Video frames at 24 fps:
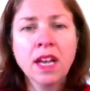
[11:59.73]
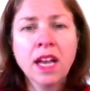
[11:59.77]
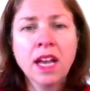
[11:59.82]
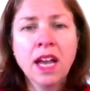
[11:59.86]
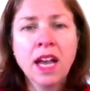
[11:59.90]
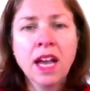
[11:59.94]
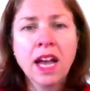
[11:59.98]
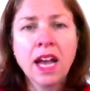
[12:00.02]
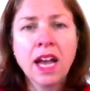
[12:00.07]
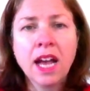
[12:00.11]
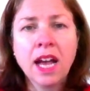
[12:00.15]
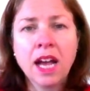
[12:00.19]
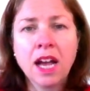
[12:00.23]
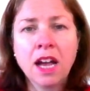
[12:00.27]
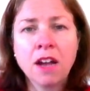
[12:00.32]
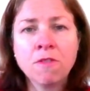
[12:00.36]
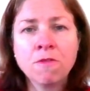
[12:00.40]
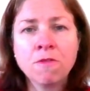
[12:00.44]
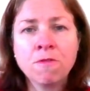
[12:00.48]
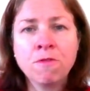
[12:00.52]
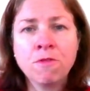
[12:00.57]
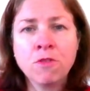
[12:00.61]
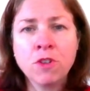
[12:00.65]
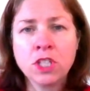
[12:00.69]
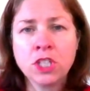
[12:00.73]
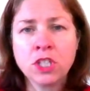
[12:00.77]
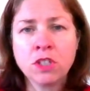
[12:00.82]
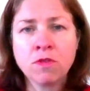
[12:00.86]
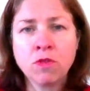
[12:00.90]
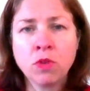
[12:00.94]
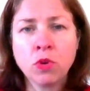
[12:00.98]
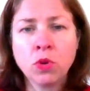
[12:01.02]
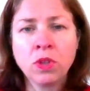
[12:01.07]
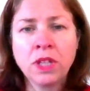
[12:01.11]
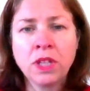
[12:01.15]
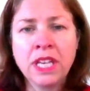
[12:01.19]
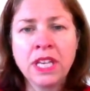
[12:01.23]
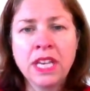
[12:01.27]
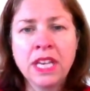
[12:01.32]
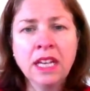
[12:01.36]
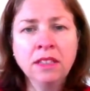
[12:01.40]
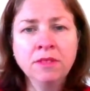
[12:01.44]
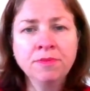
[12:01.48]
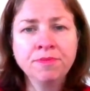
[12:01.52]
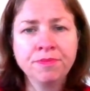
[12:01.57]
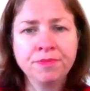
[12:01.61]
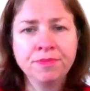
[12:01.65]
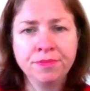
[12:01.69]
First of all here,
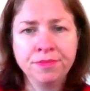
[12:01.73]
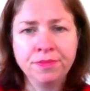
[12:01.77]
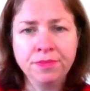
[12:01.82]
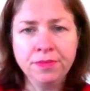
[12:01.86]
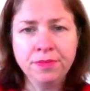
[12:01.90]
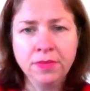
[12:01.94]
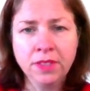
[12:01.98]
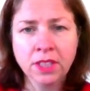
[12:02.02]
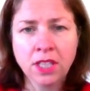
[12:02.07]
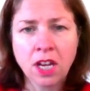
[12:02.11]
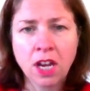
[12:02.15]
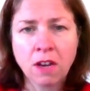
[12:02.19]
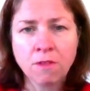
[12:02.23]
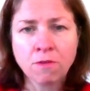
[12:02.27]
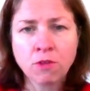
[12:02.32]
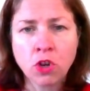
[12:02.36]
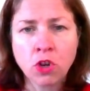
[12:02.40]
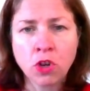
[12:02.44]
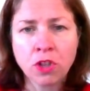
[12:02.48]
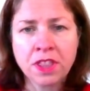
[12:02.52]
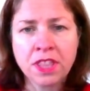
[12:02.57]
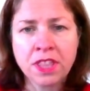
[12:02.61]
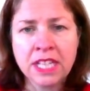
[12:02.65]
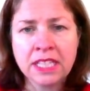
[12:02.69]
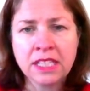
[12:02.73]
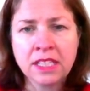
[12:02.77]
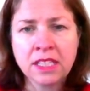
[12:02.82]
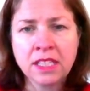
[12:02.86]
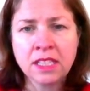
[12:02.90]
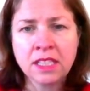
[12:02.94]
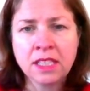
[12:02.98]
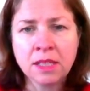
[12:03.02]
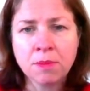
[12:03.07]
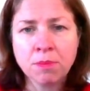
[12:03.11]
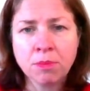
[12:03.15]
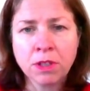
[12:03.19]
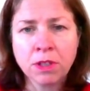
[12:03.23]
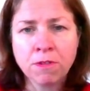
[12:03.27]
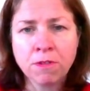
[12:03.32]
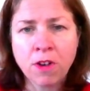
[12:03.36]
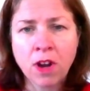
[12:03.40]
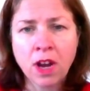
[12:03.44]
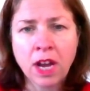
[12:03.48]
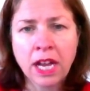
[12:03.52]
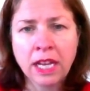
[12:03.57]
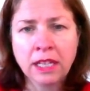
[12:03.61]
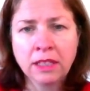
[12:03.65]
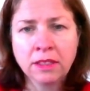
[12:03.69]
I've got this to
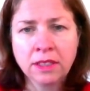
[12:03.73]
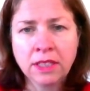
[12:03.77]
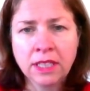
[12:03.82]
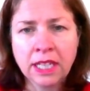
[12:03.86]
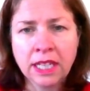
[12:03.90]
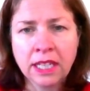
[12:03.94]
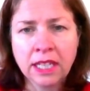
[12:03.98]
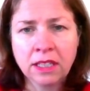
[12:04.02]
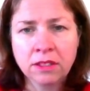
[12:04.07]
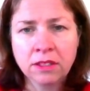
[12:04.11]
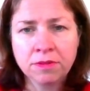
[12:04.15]
simplify. Now,